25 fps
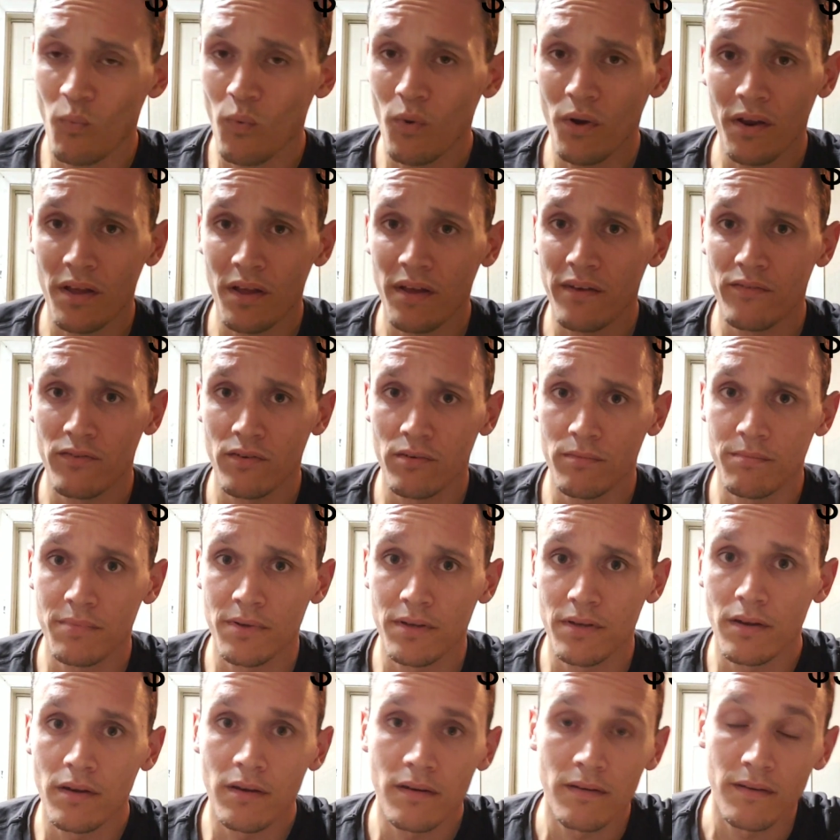whatever,
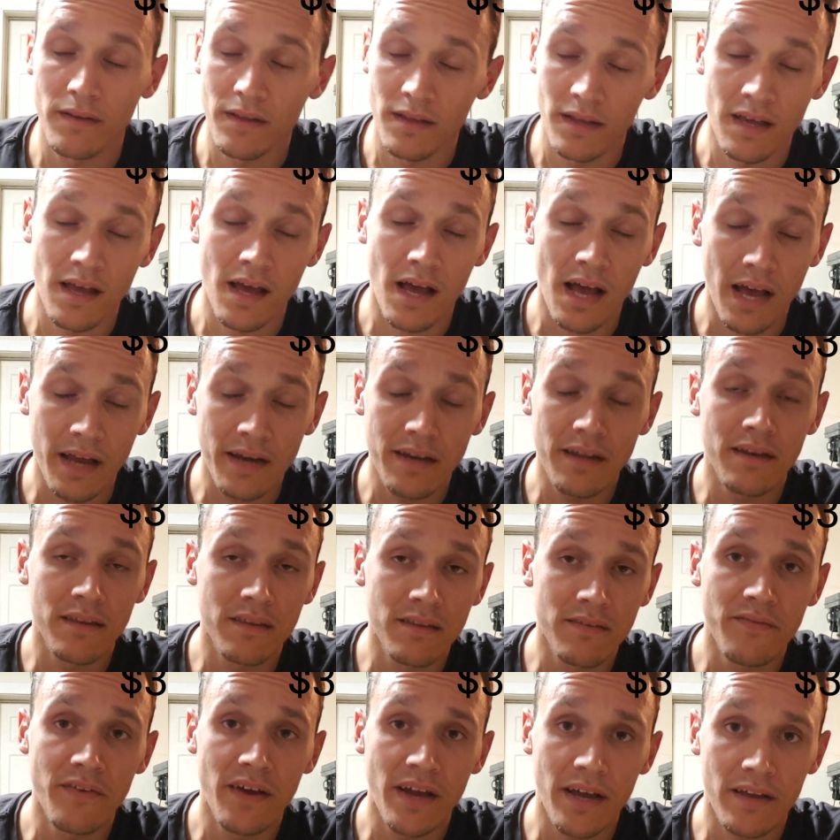but I
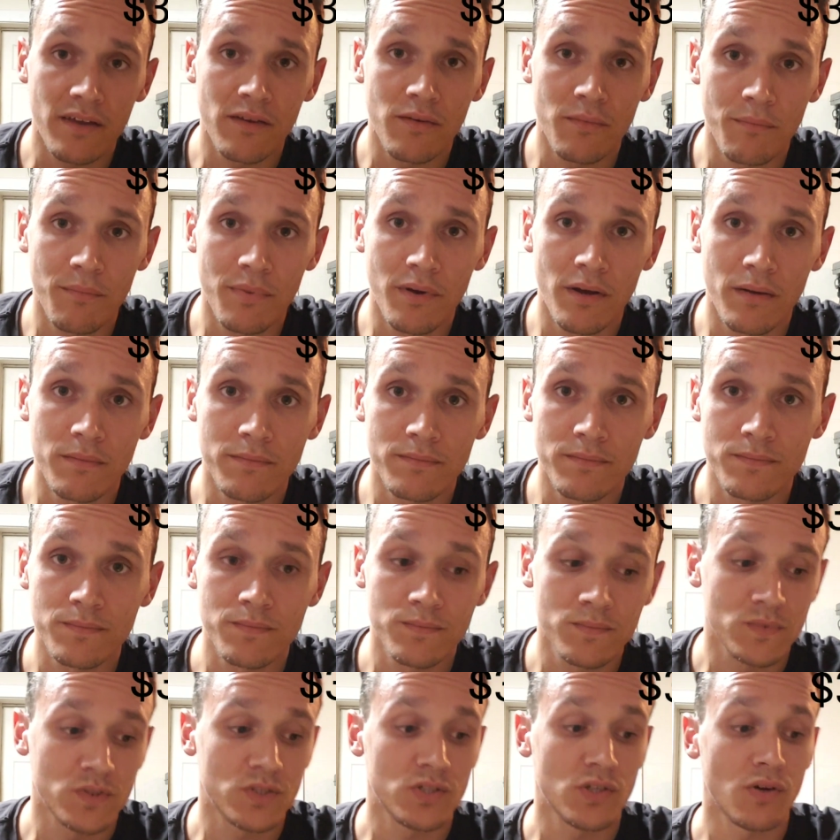needed the vacuum pump.
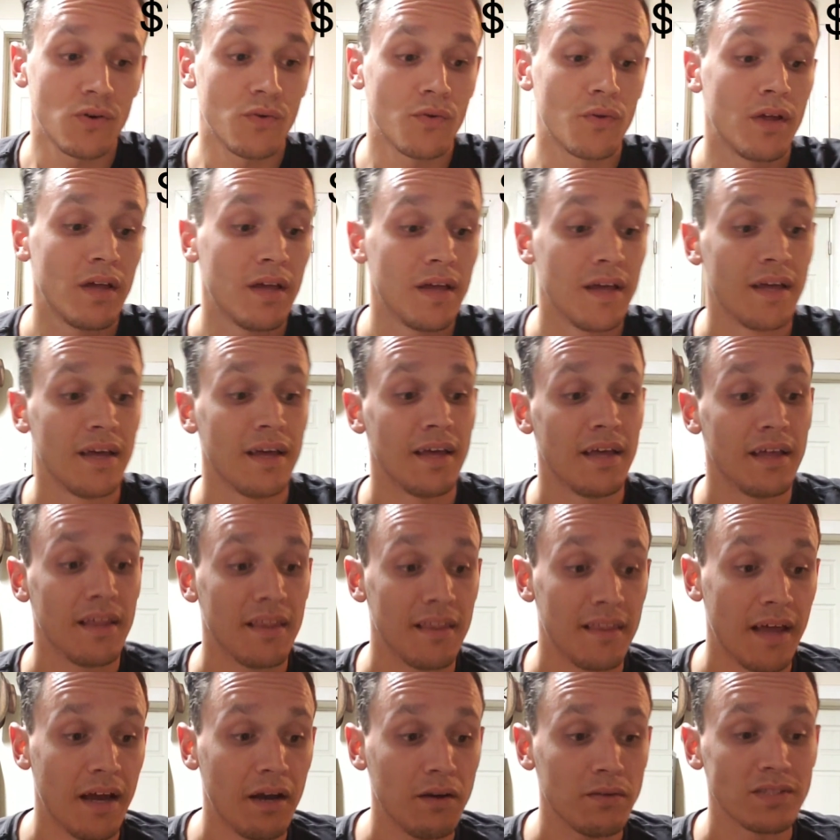So
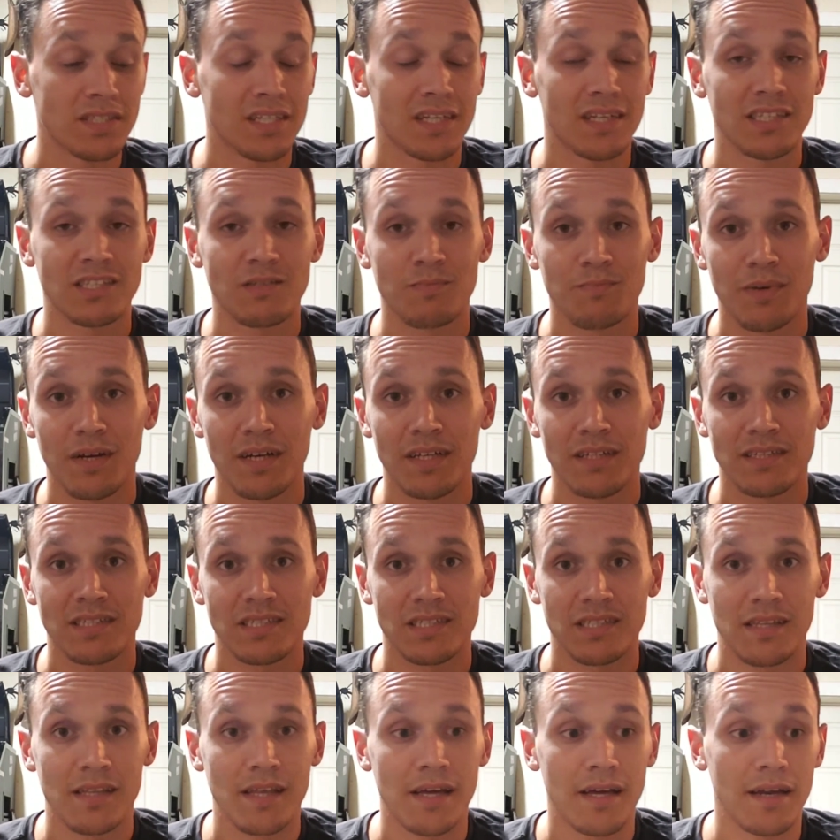that was an
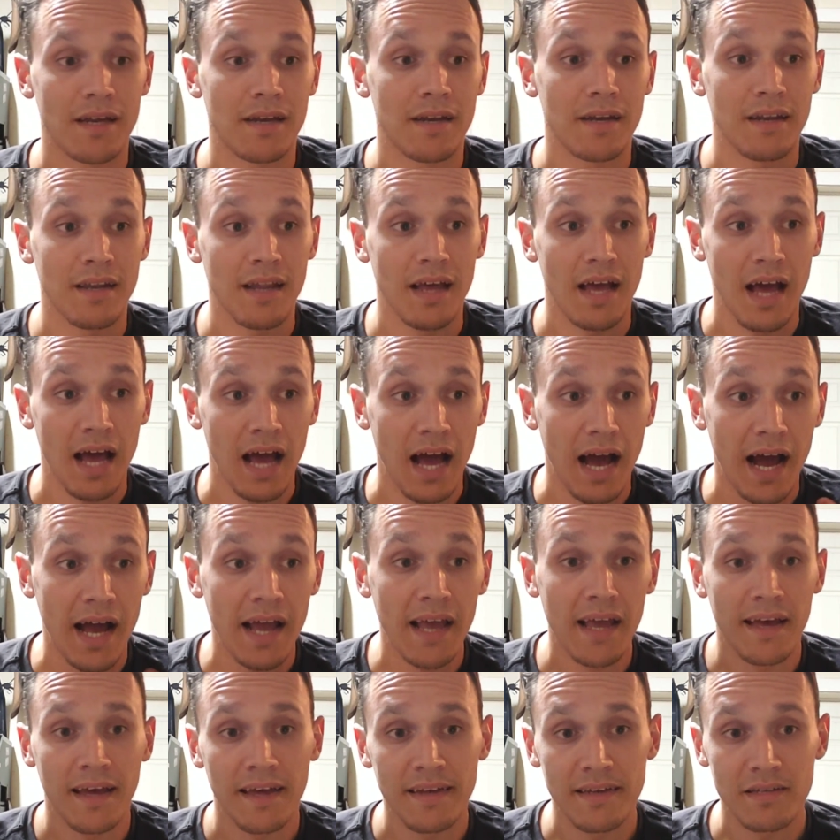expense that
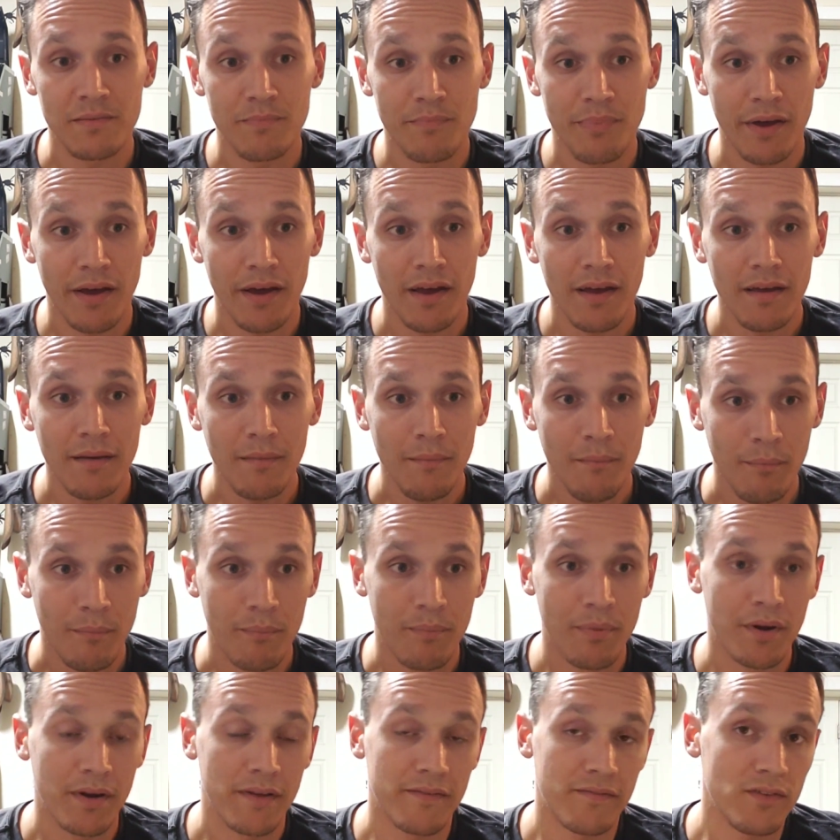I had to pay,
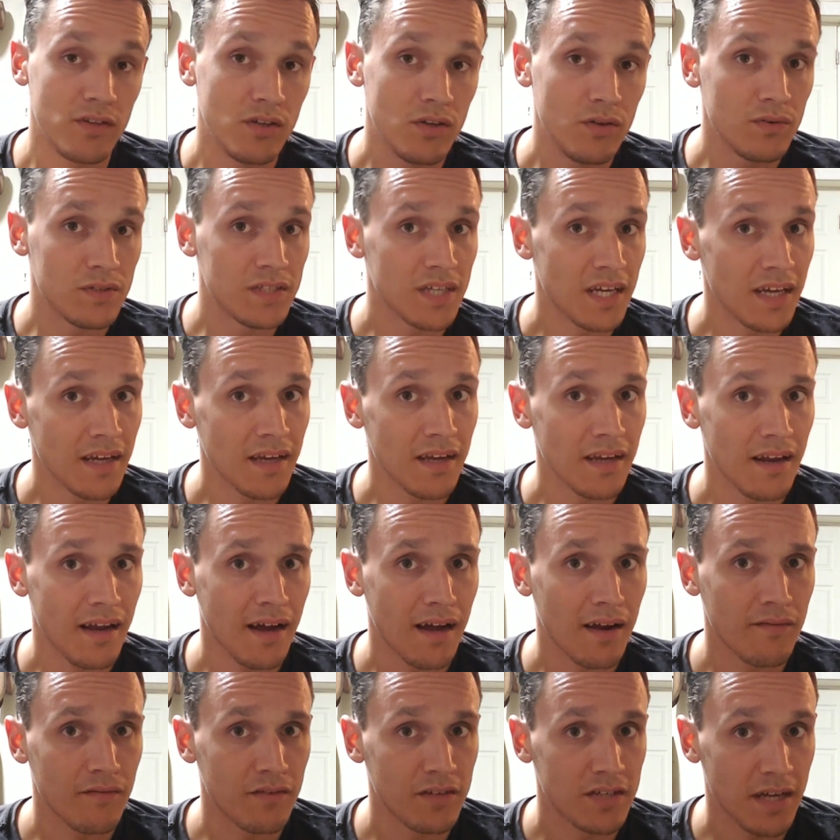but if you take it
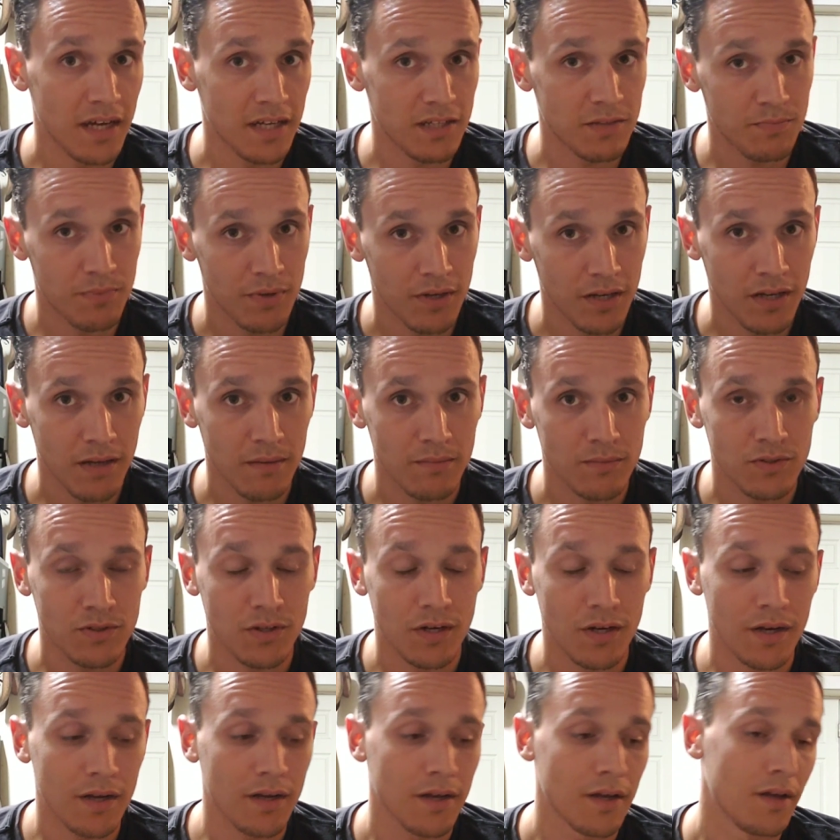out of a Dodge pickup
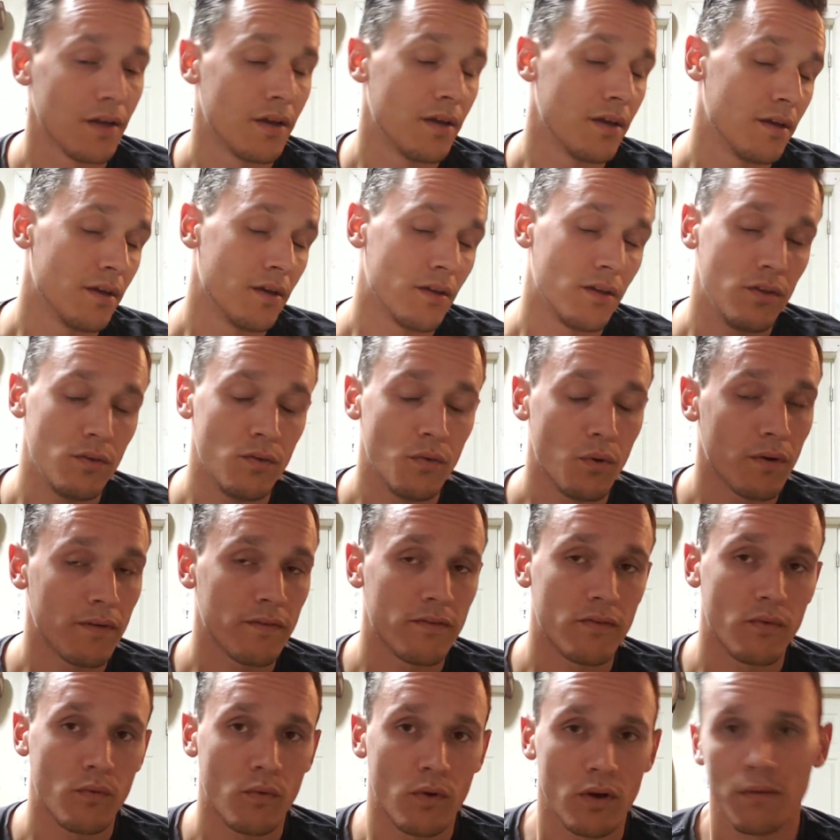truck, you won't
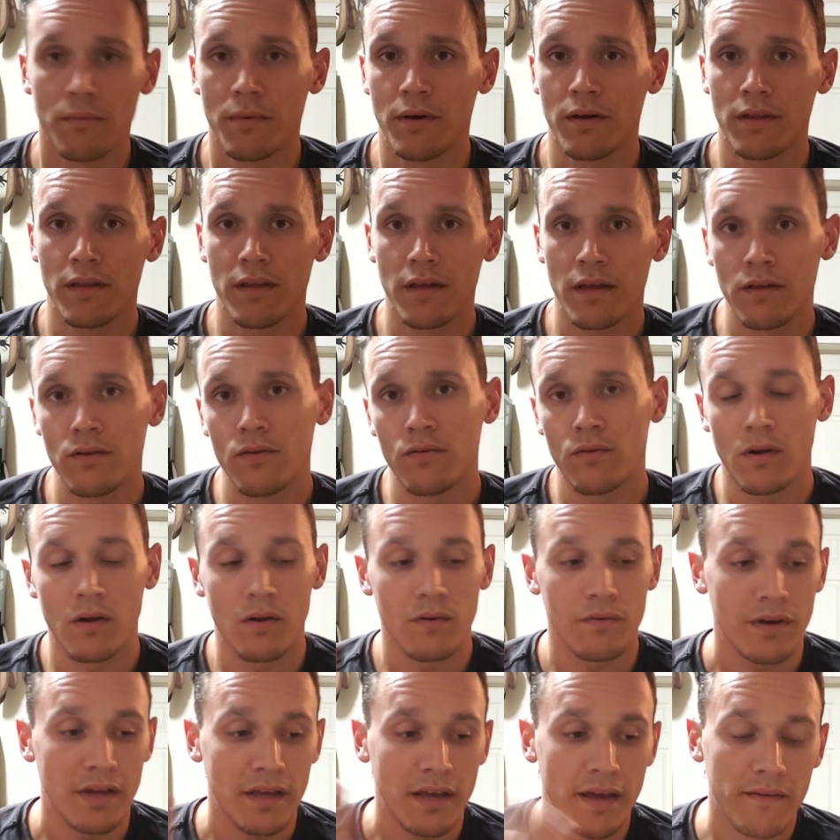have to worry about that. You'll
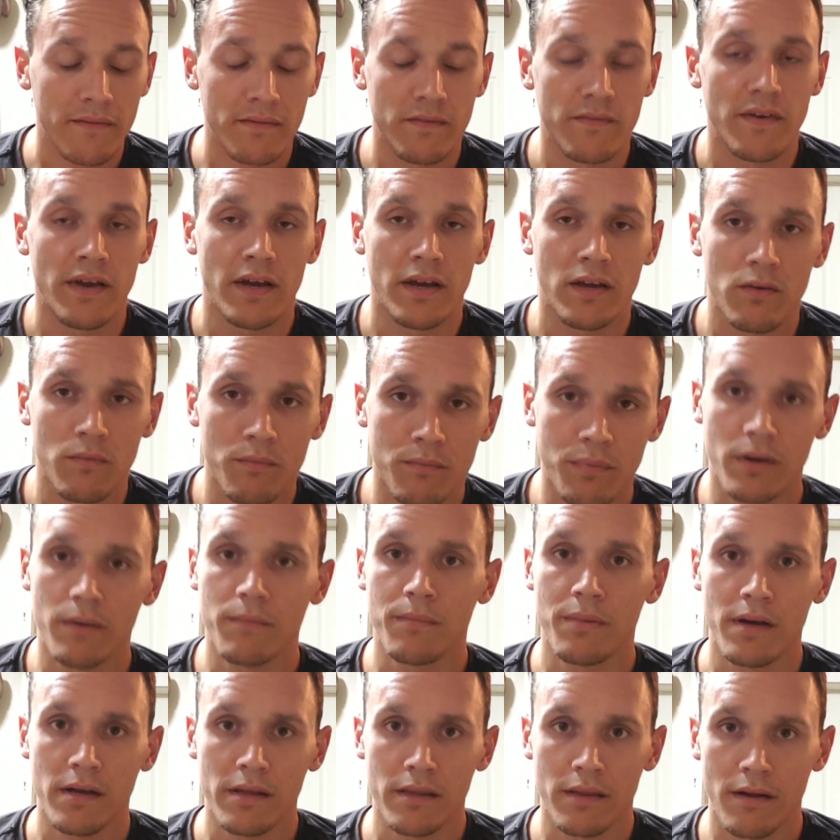already have the vacuum
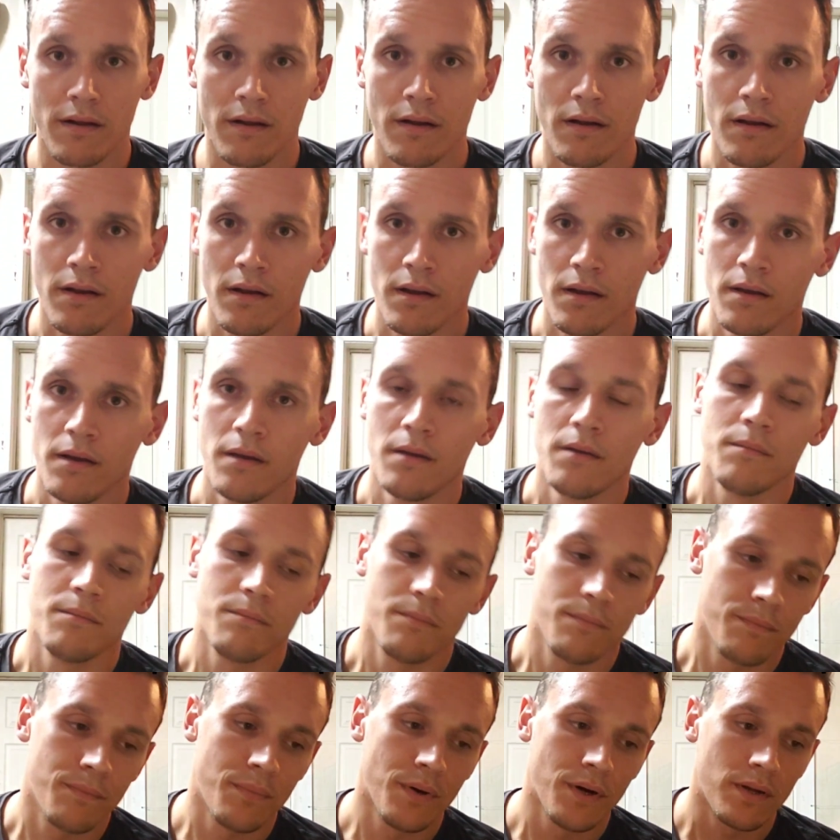pump on there.
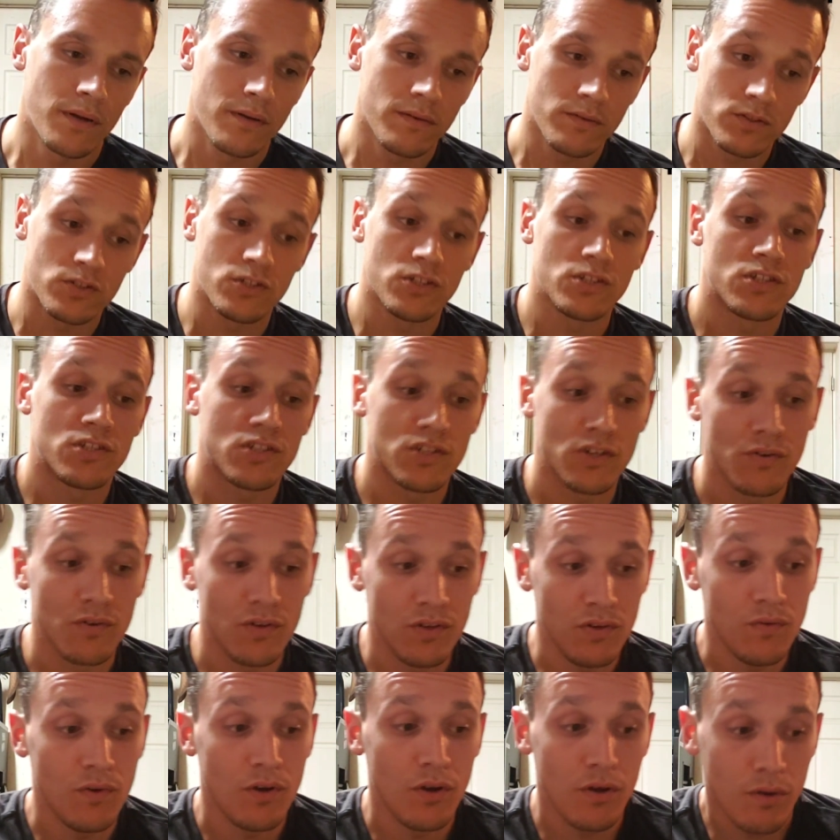But just so
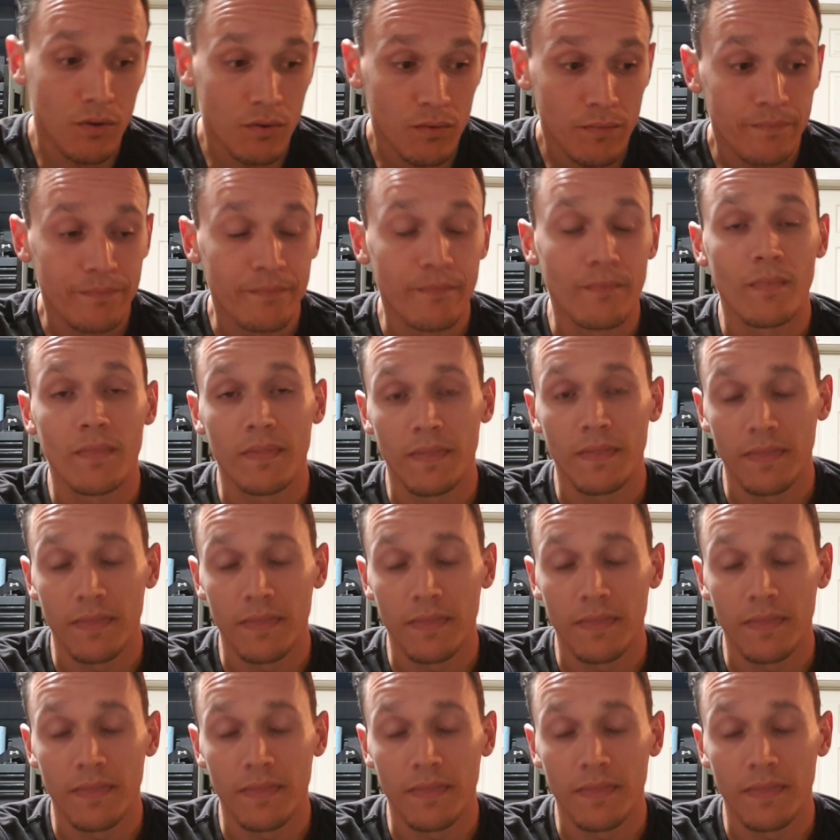you know,